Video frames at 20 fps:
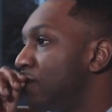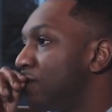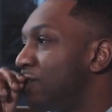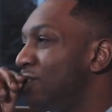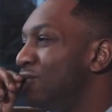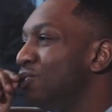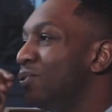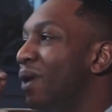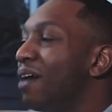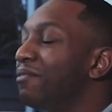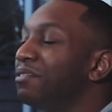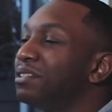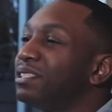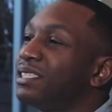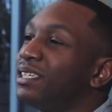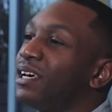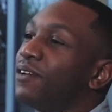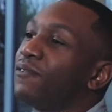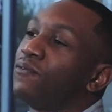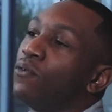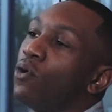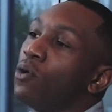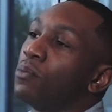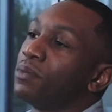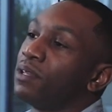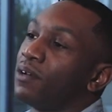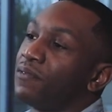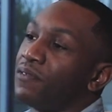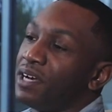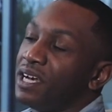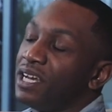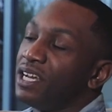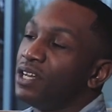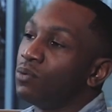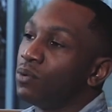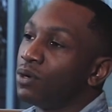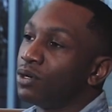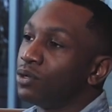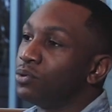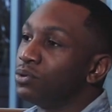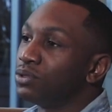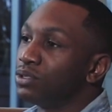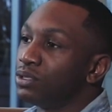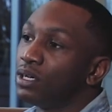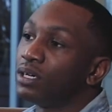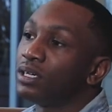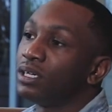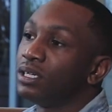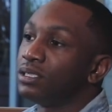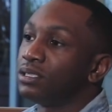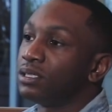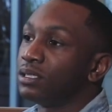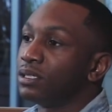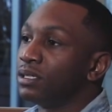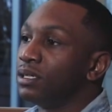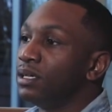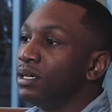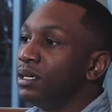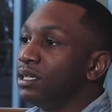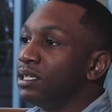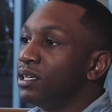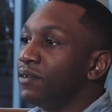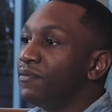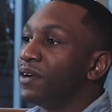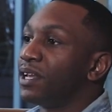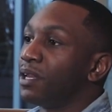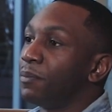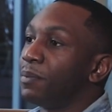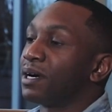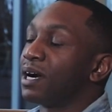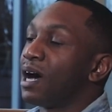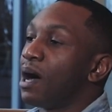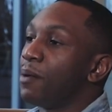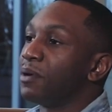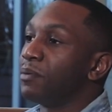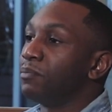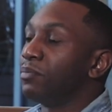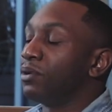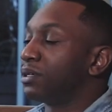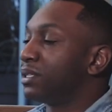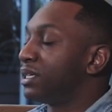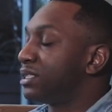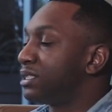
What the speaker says: do you have a set formula for anyone who's looking to develop a comic book?